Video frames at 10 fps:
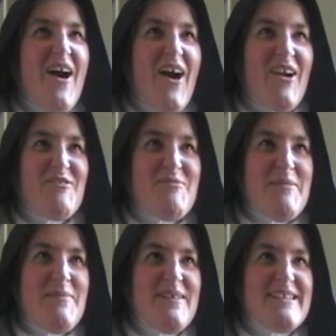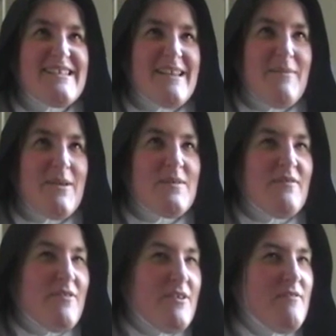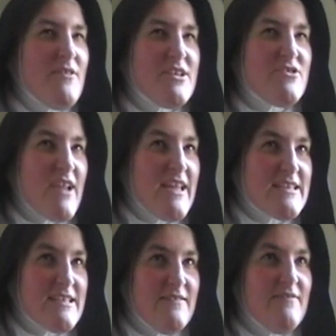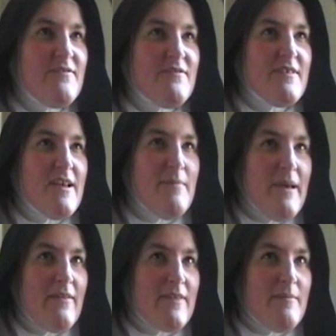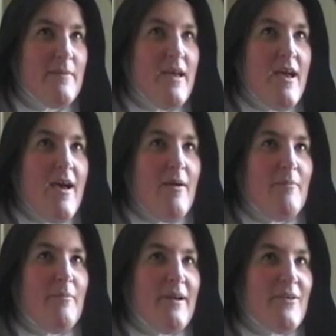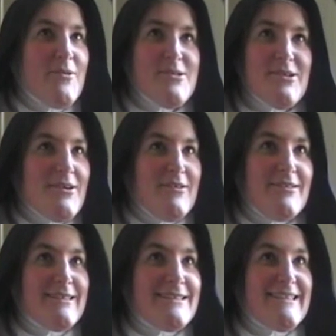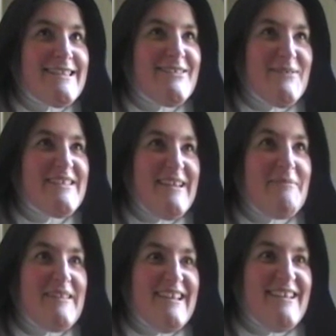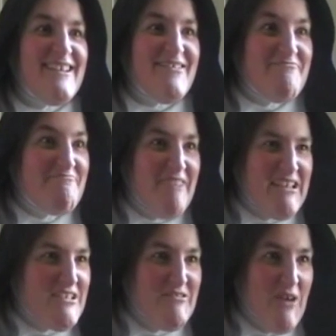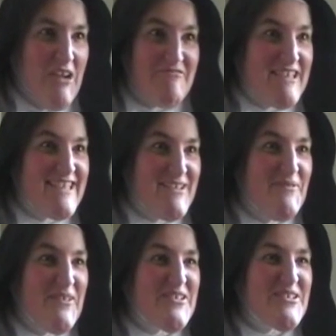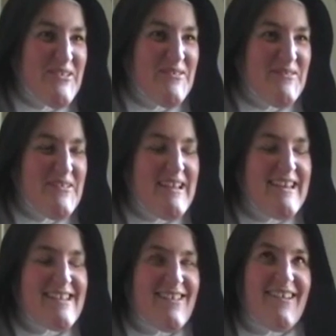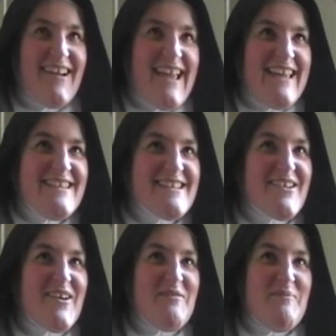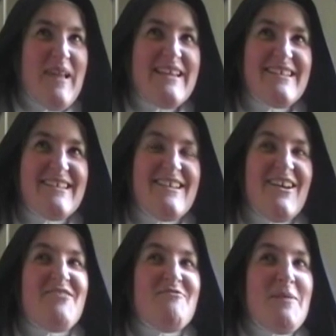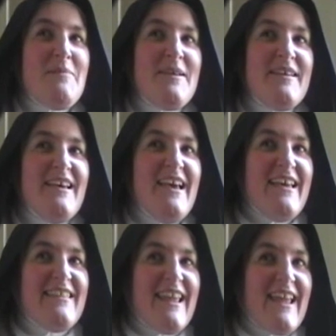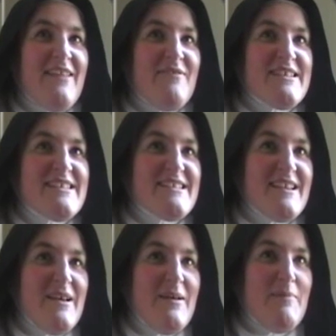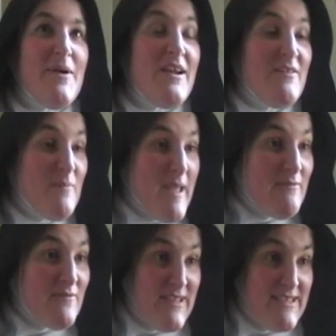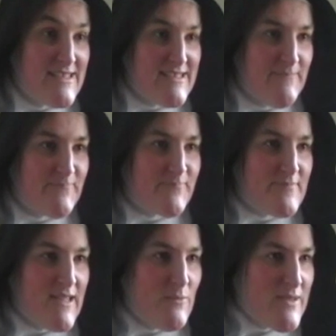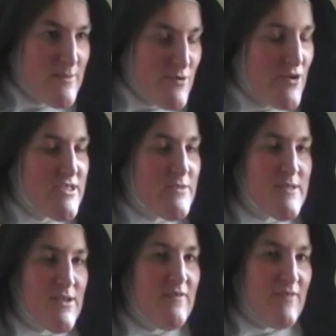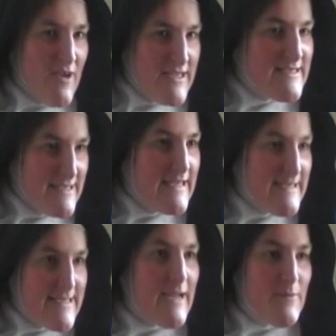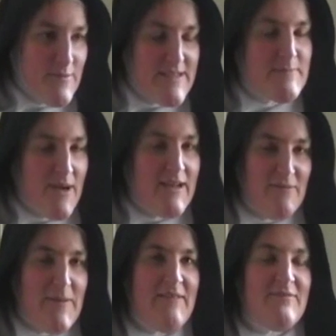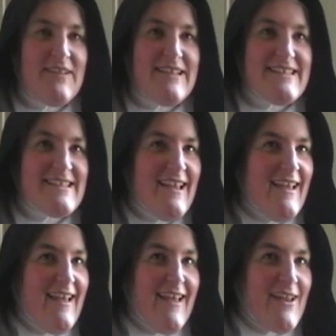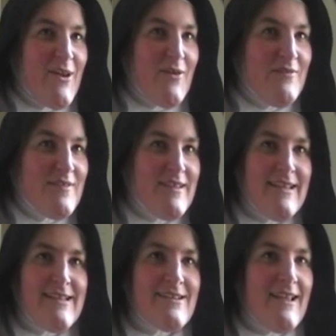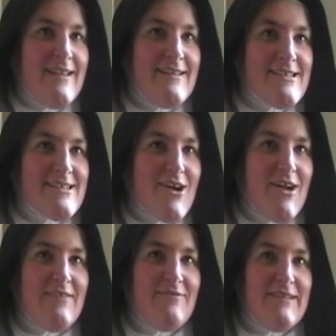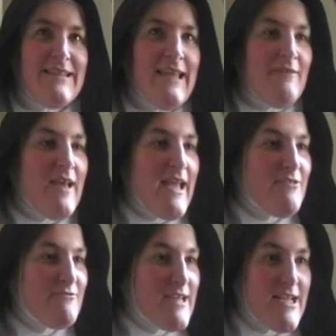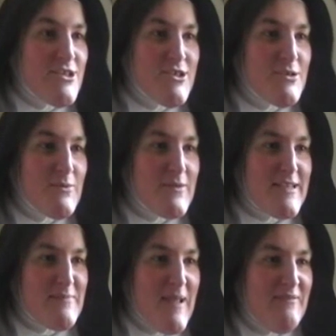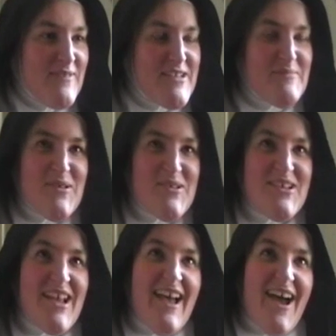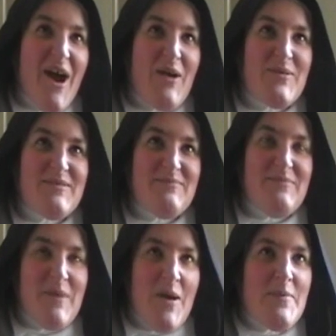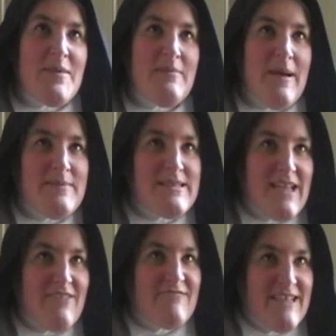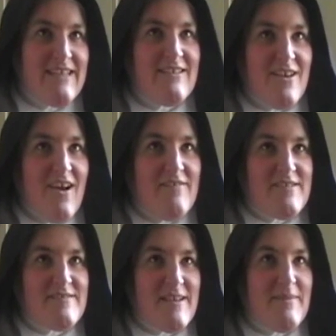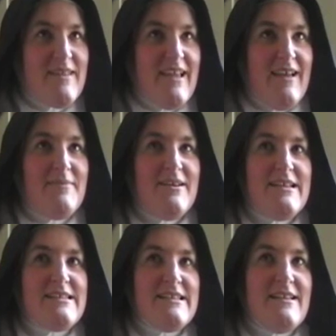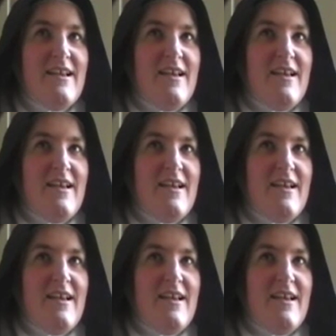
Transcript: I can remember something was very, very attractive about them, but also there was something that I really didn't want to, and so I had this kind of battle. And I can remember they gave us a pile of pamphlets, and when the project was over, I ended up with this pile of pamphlets. And over the years, I had this kind of love-hate relationship with these pamphlets, because I would open them up and start reading the lives of some of the Carmelites, and